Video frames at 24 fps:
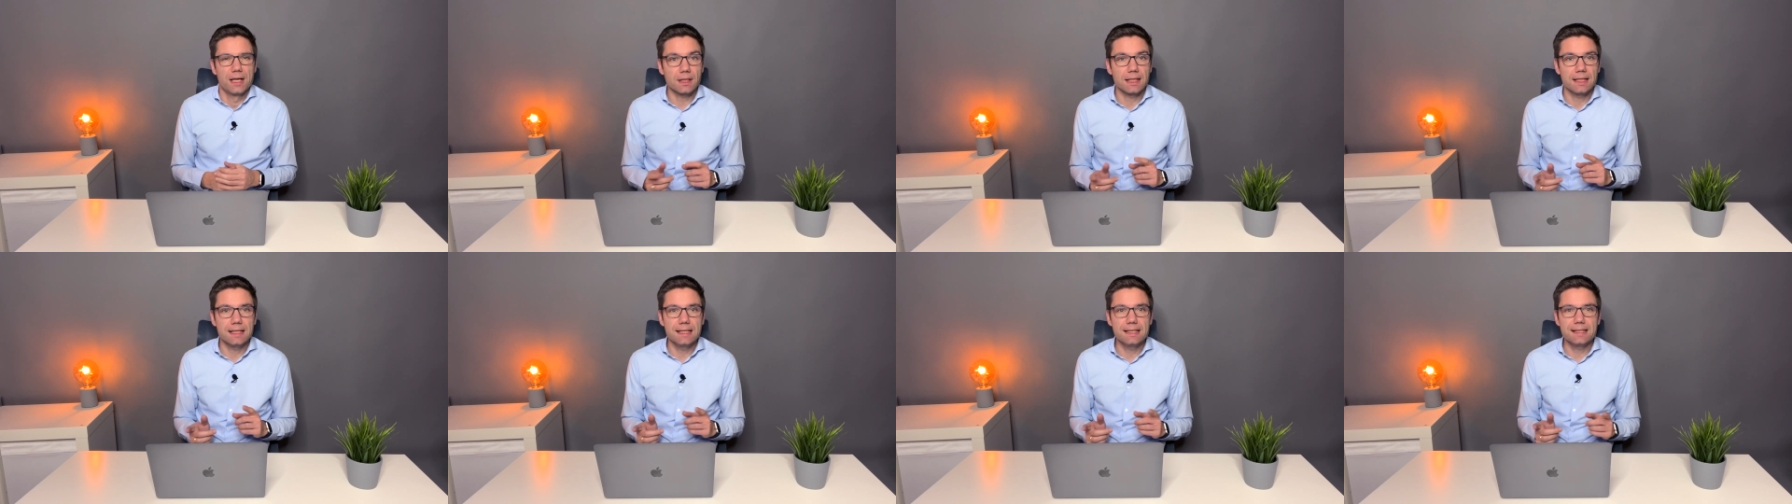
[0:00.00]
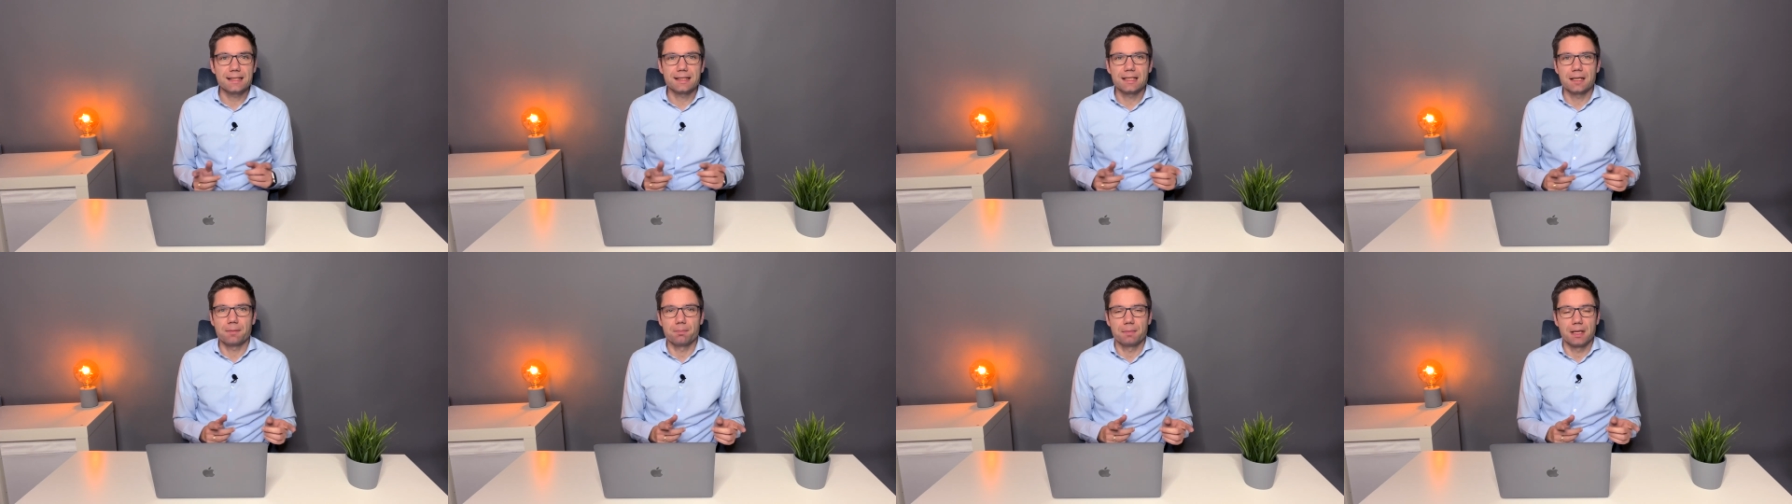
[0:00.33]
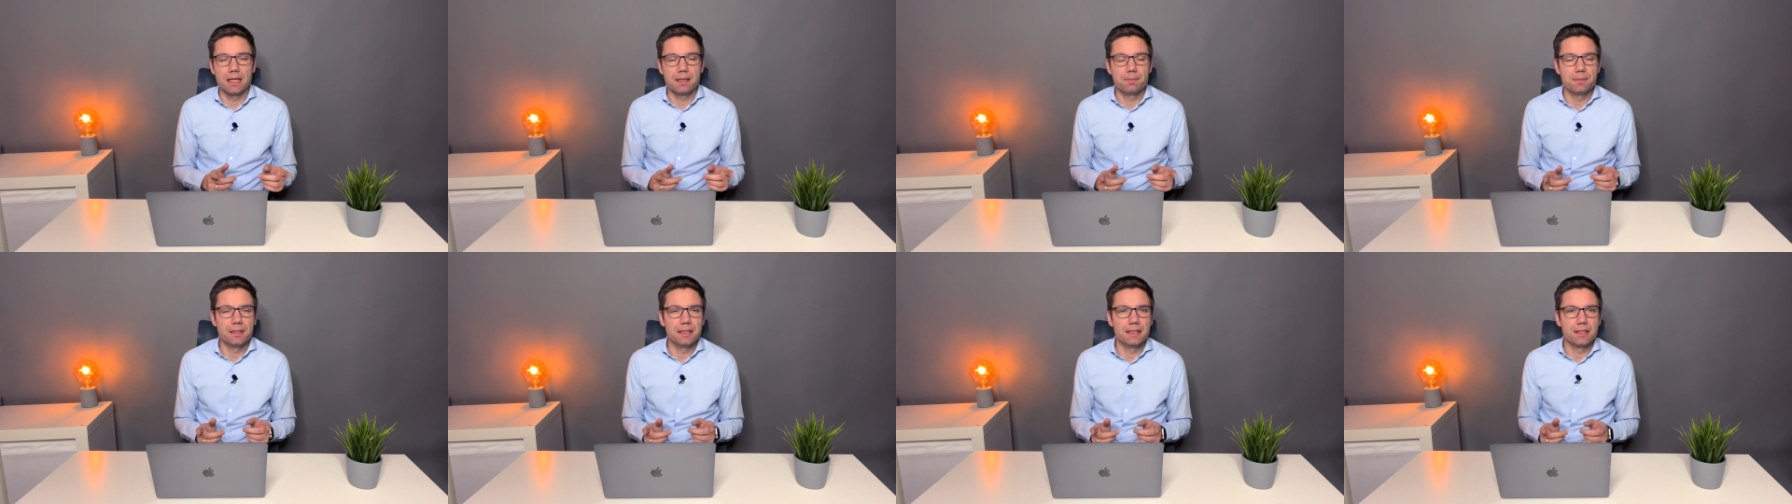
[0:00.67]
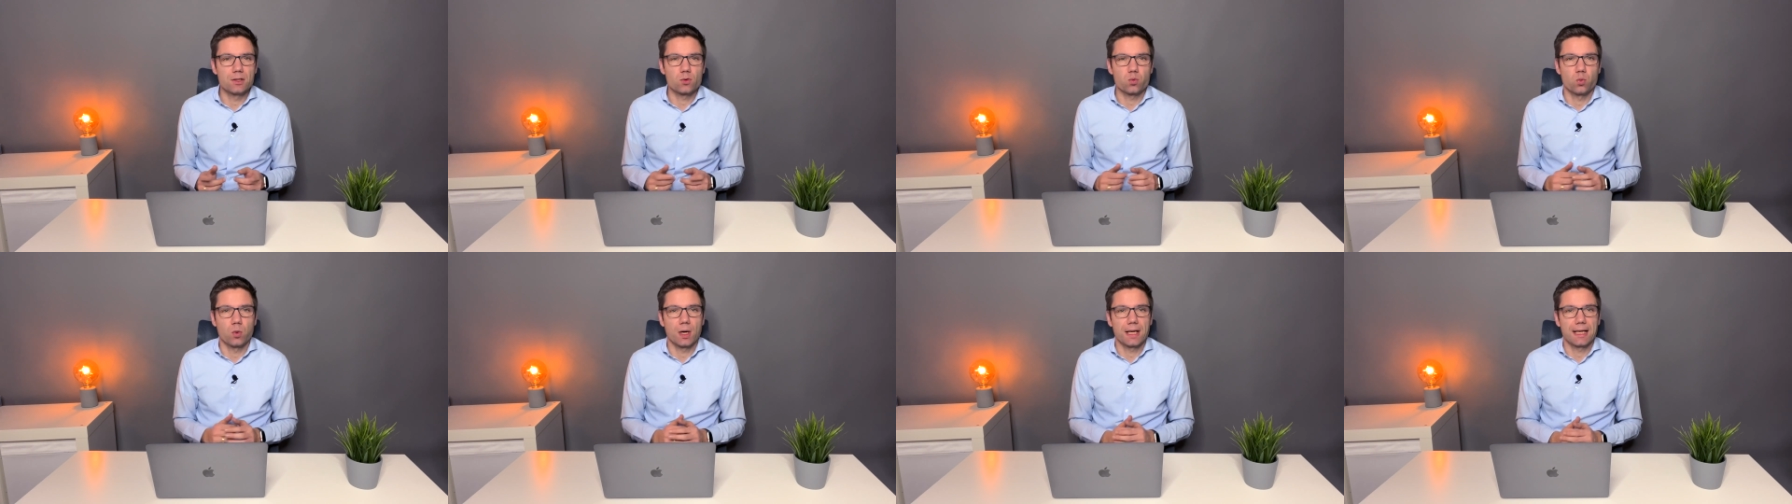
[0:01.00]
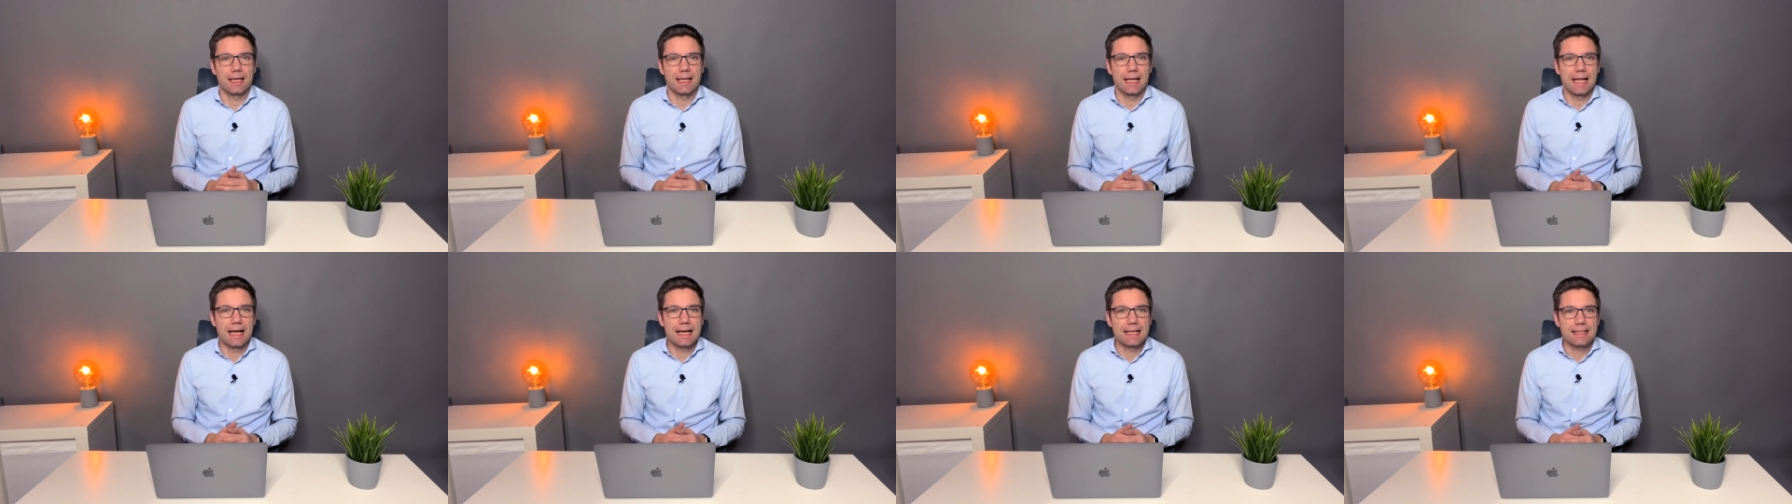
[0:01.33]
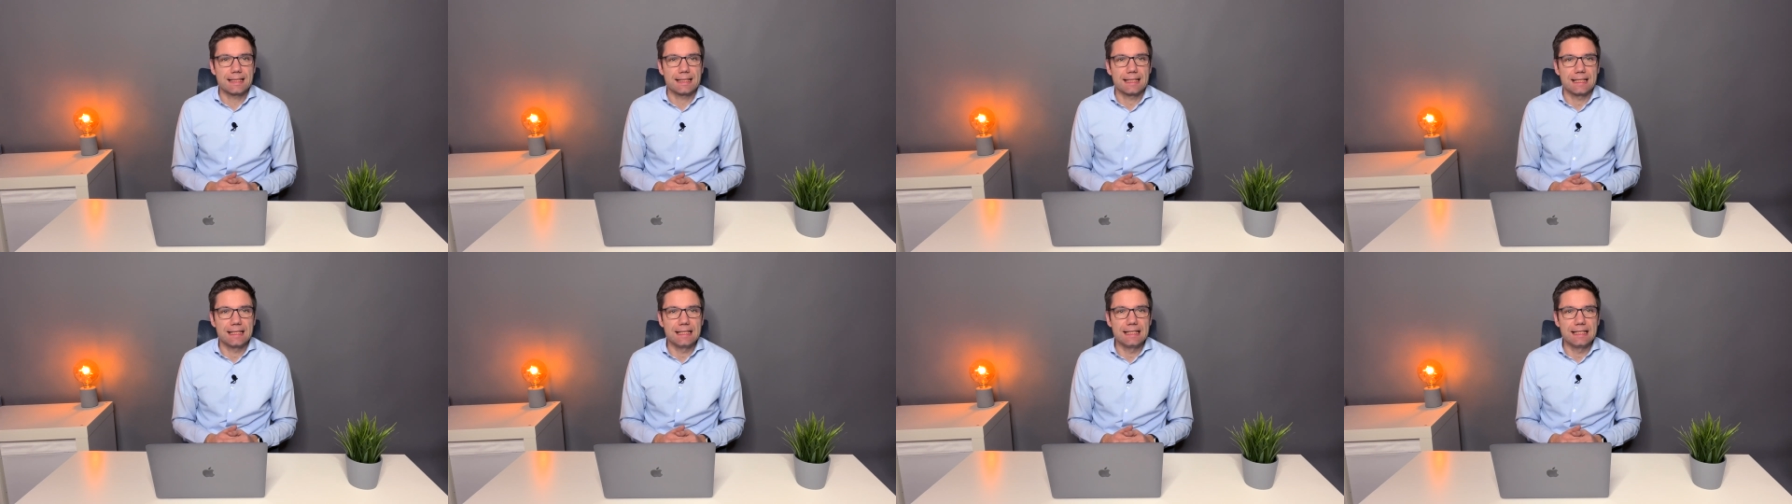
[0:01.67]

Is there maybe this one last